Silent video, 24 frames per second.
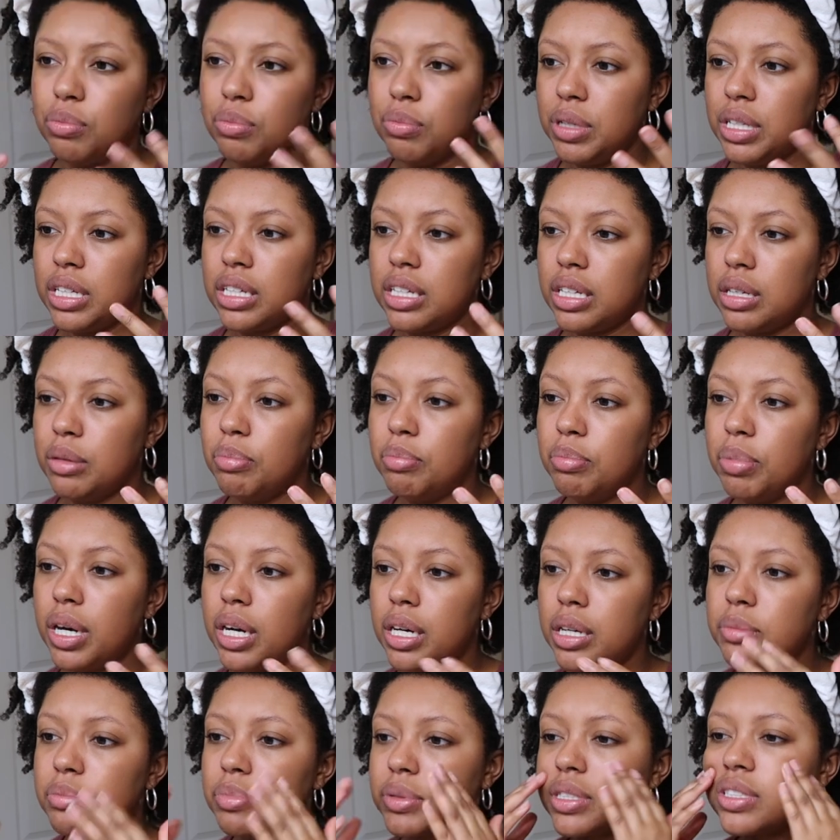me to get
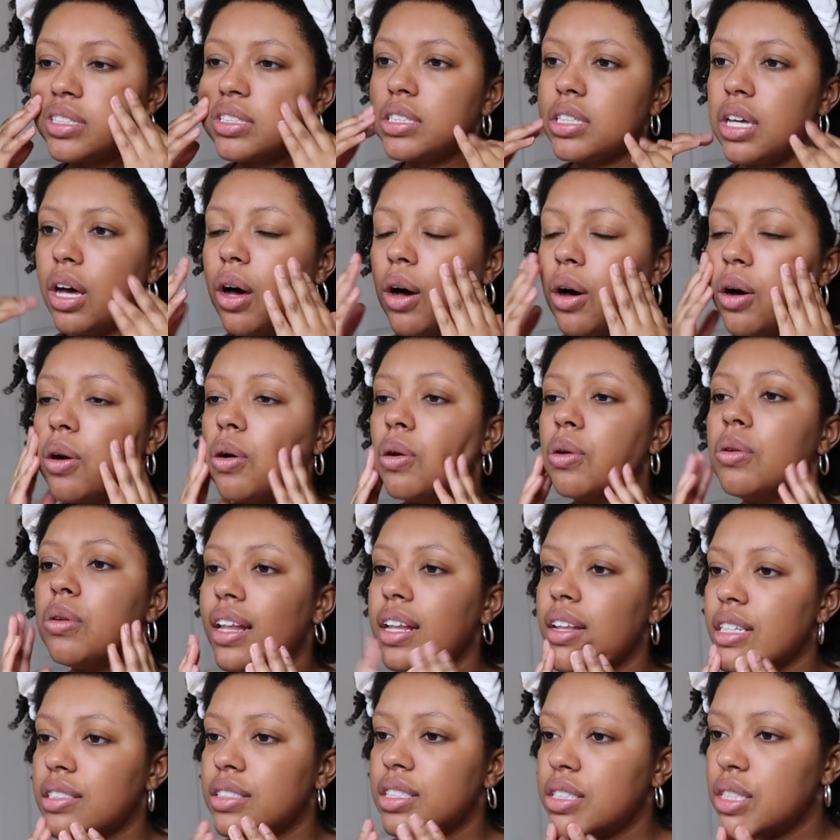bumps. So I
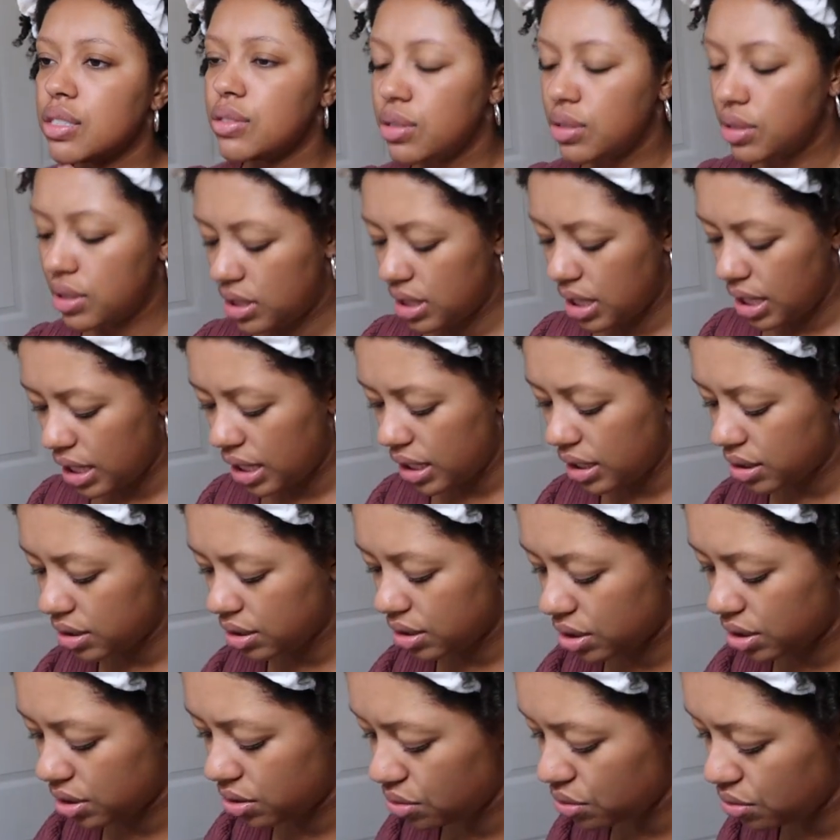like to use that
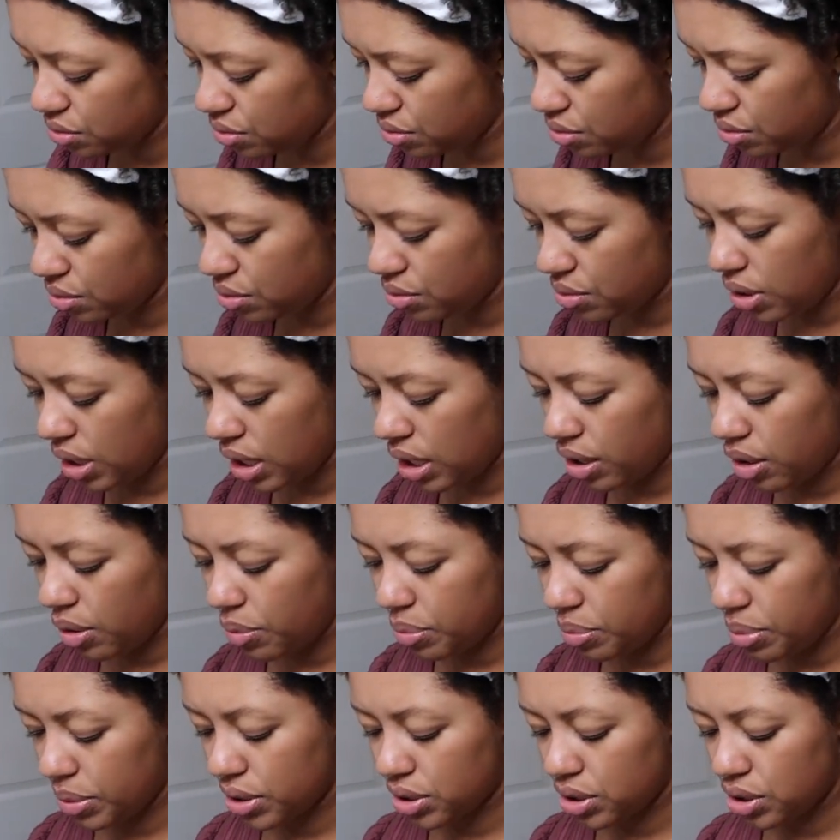to
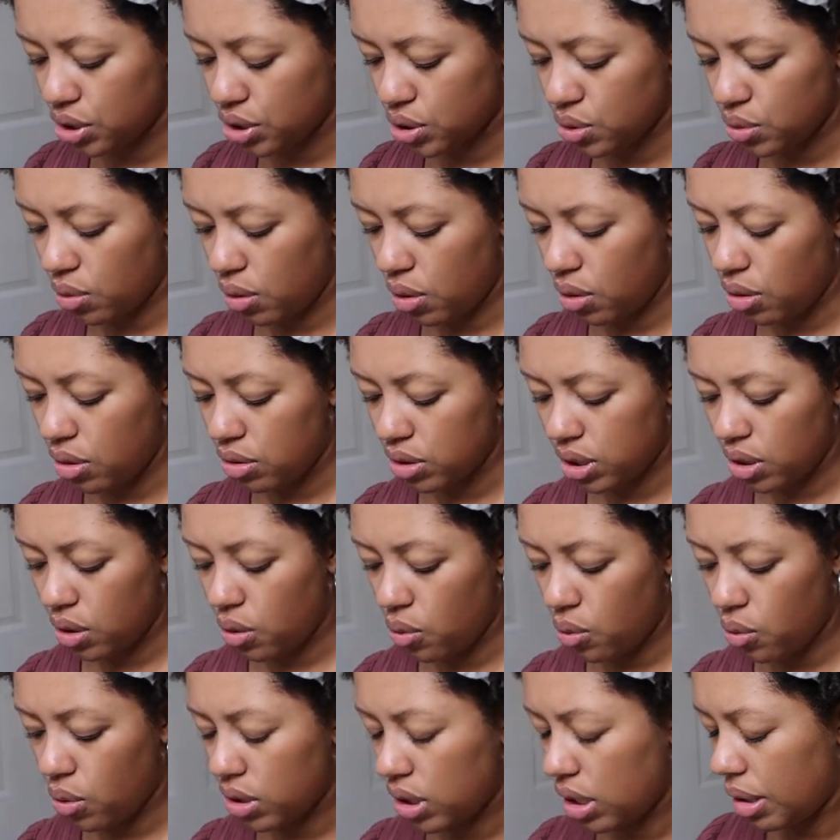help control the
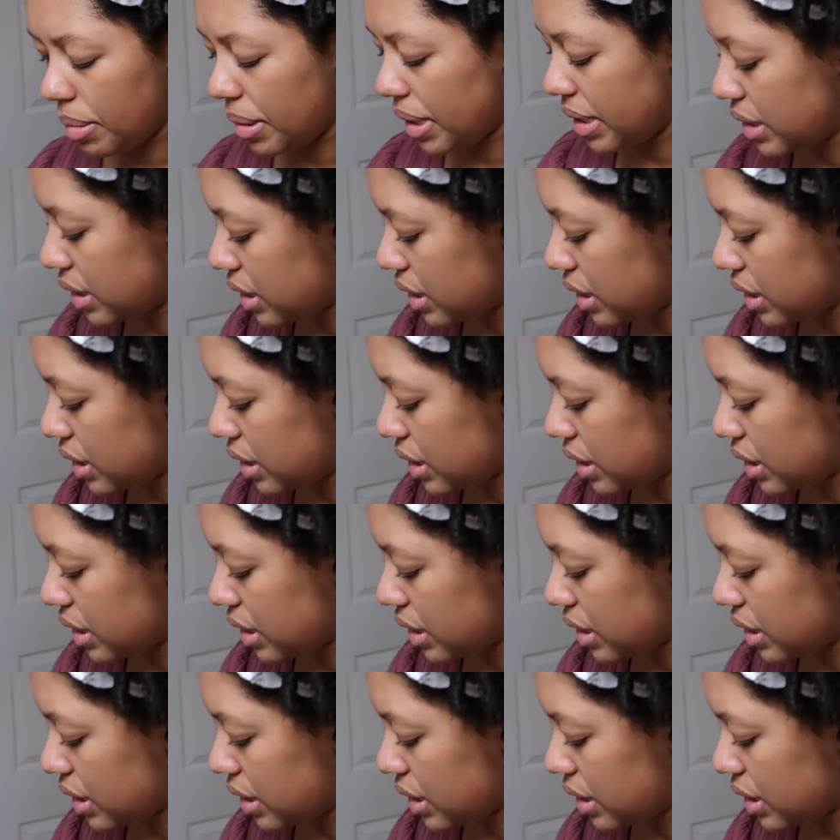oil on my